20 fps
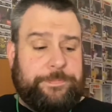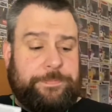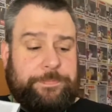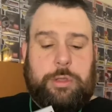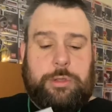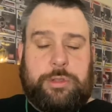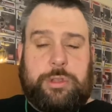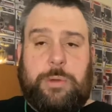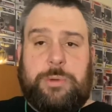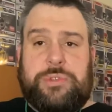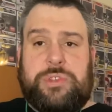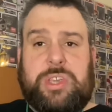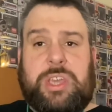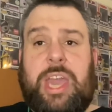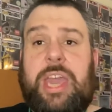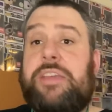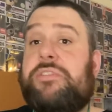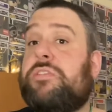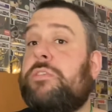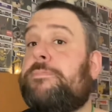So it's a
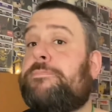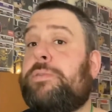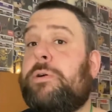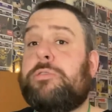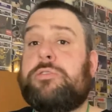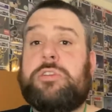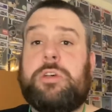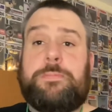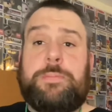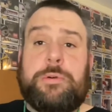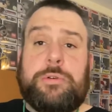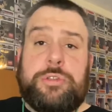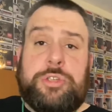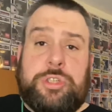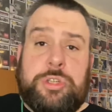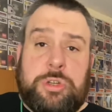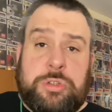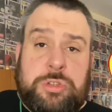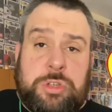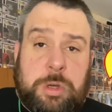case of put up or
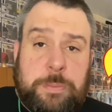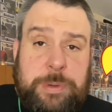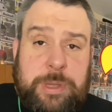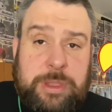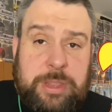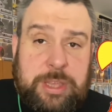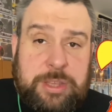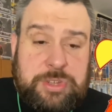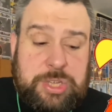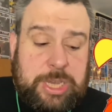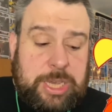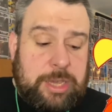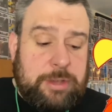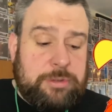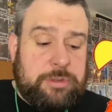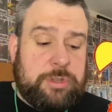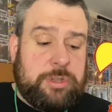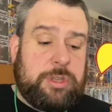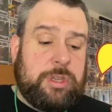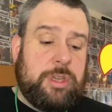shut up in this
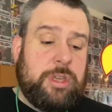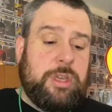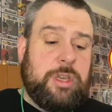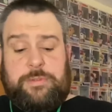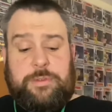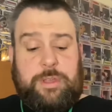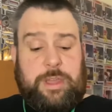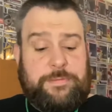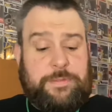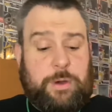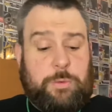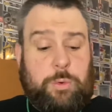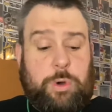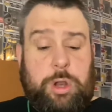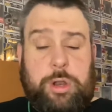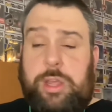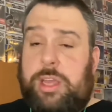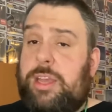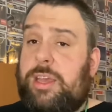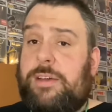house. If I
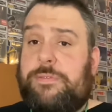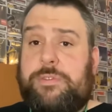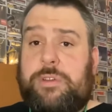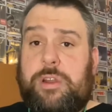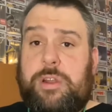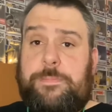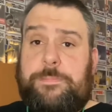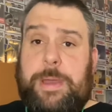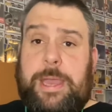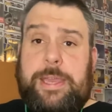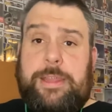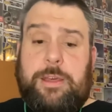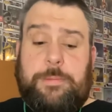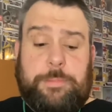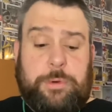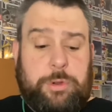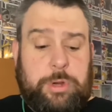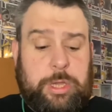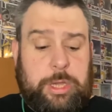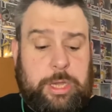want it, I've got to pay the
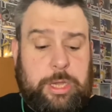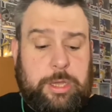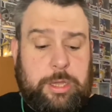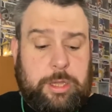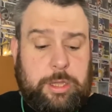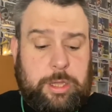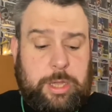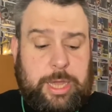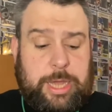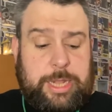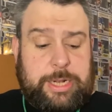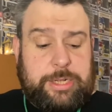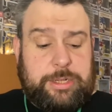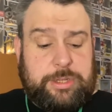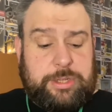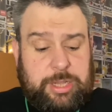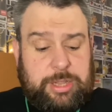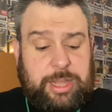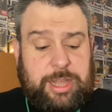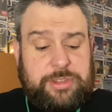money.
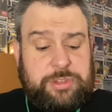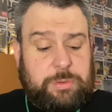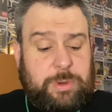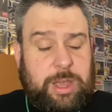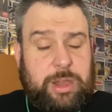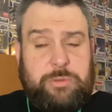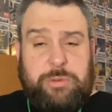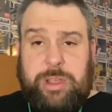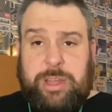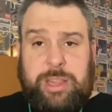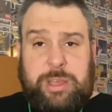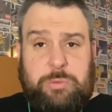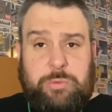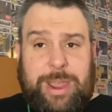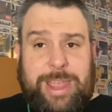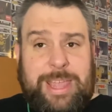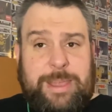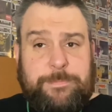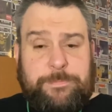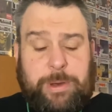And that's why I really
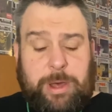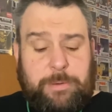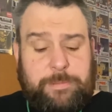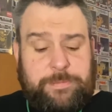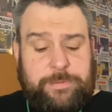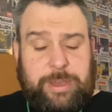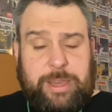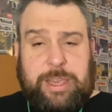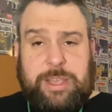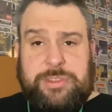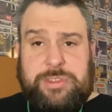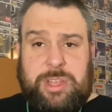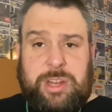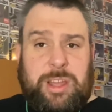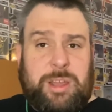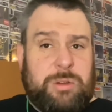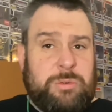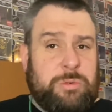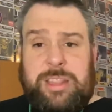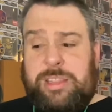rate Pop Figures. I
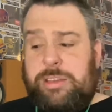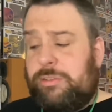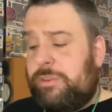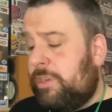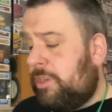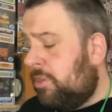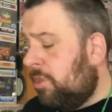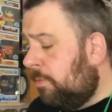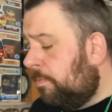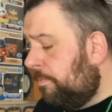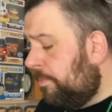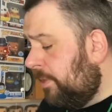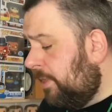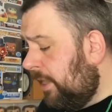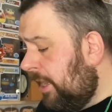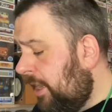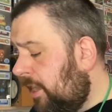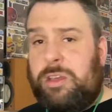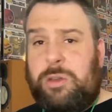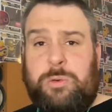know they're a
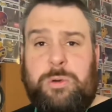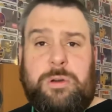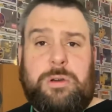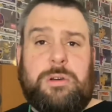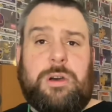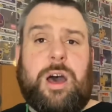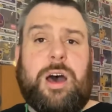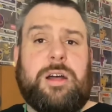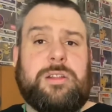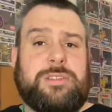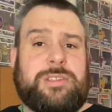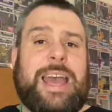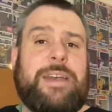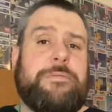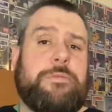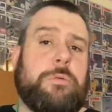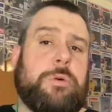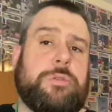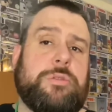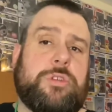company who aren't
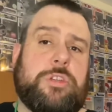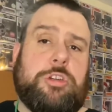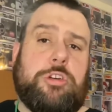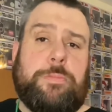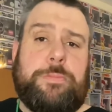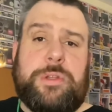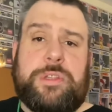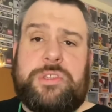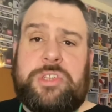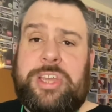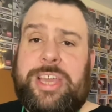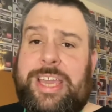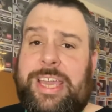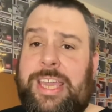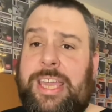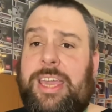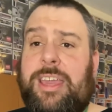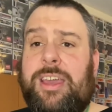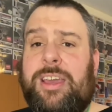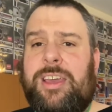everyone's cup of
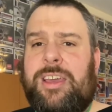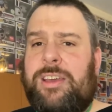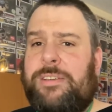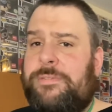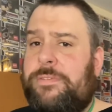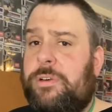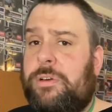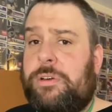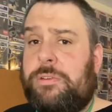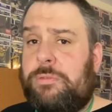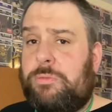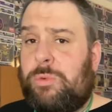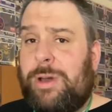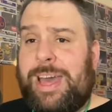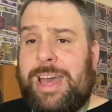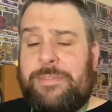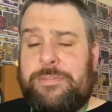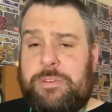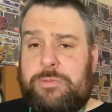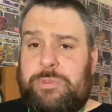tea, for
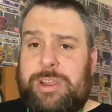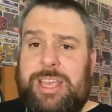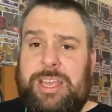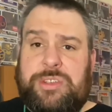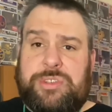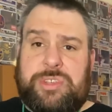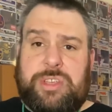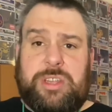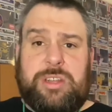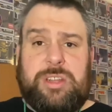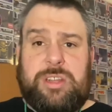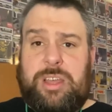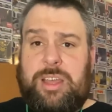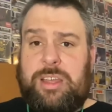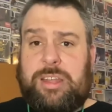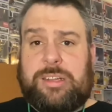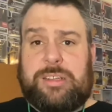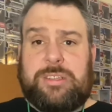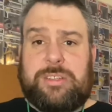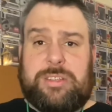whatever reason,
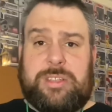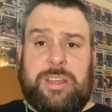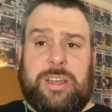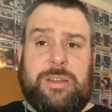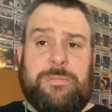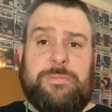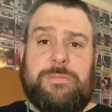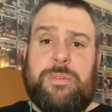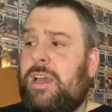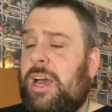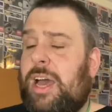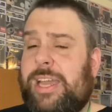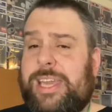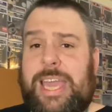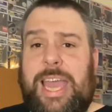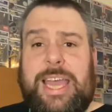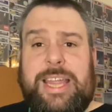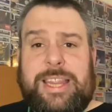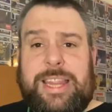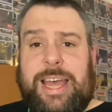and I
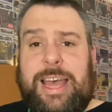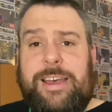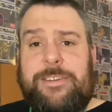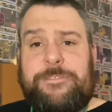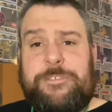get that.